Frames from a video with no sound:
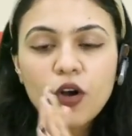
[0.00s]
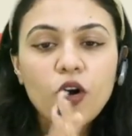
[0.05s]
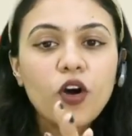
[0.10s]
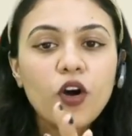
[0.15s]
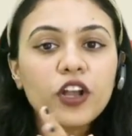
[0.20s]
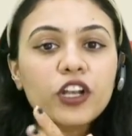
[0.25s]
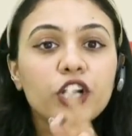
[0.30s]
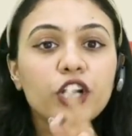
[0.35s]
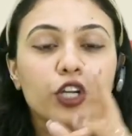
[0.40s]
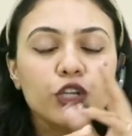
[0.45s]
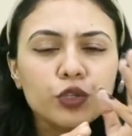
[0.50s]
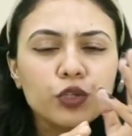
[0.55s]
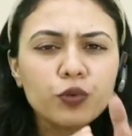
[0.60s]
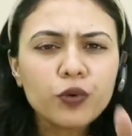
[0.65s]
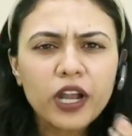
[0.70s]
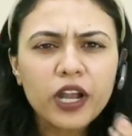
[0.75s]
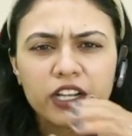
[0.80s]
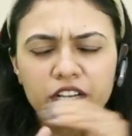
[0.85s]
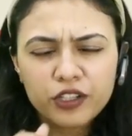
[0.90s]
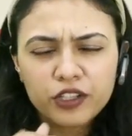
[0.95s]
on two
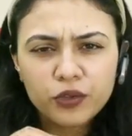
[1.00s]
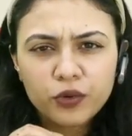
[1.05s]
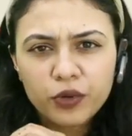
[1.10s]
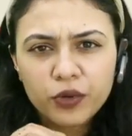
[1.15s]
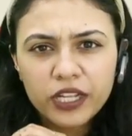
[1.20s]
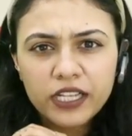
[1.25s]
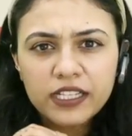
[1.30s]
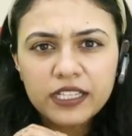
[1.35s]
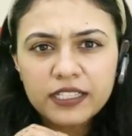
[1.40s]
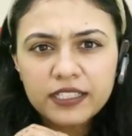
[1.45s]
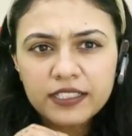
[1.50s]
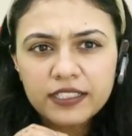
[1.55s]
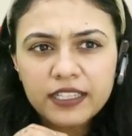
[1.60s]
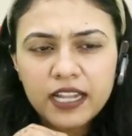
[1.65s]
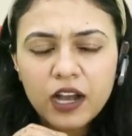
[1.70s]
editorials.